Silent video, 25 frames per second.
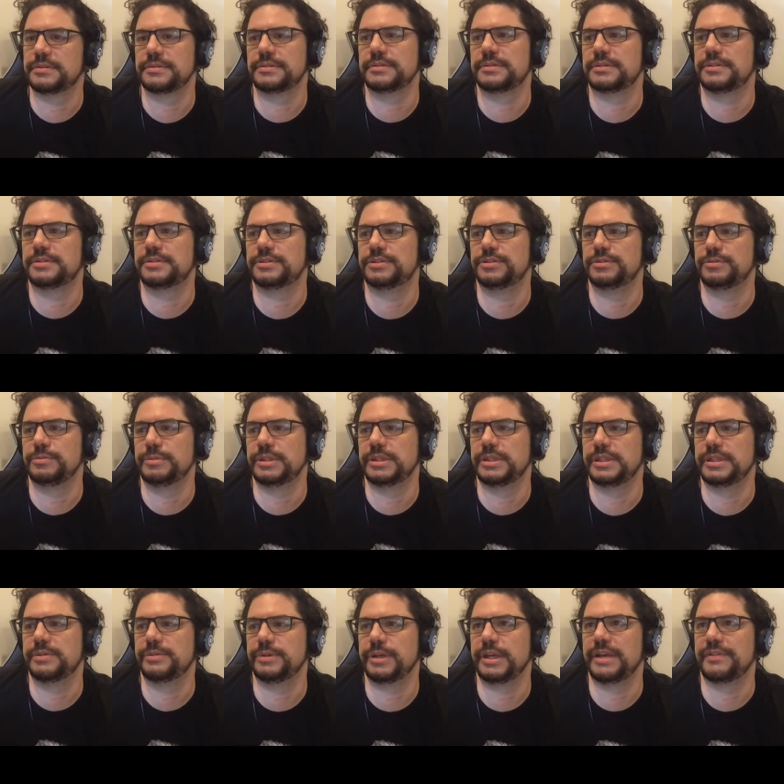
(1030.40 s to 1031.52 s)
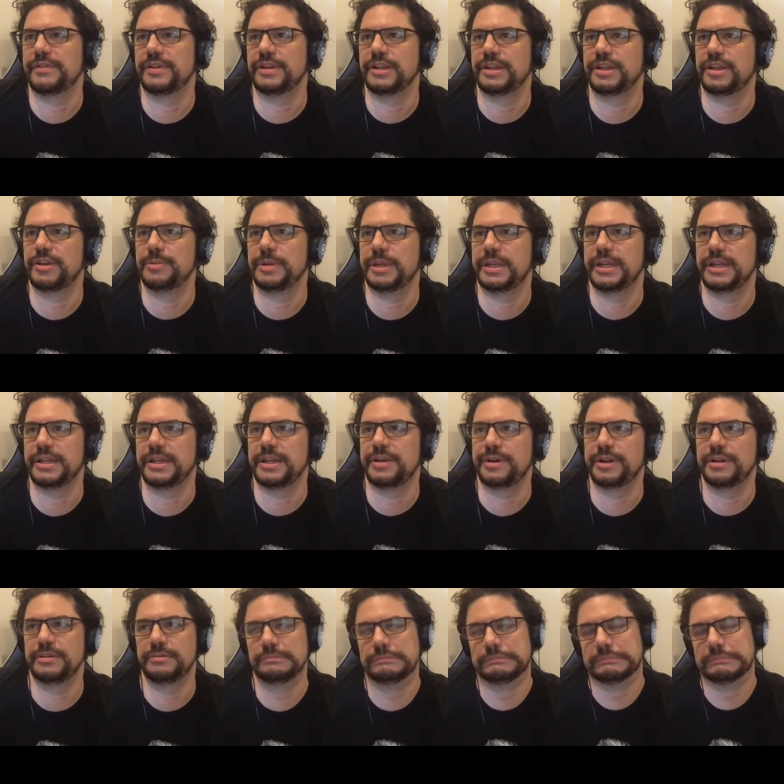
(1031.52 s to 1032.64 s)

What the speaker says: assuming we haven't accumulated, there we go.